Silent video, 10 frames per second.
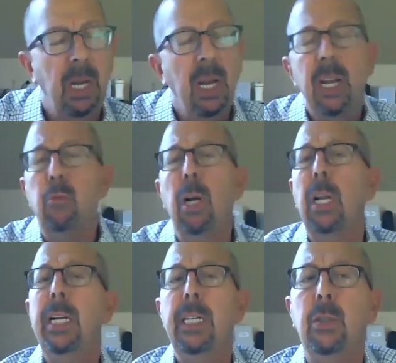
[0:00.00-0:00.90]
it
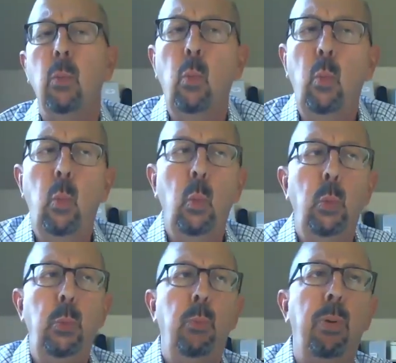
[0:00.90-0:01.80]
really is.
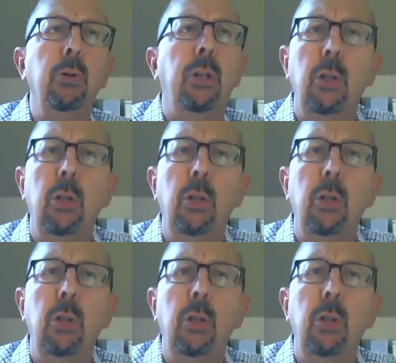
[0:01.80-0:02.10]
Both of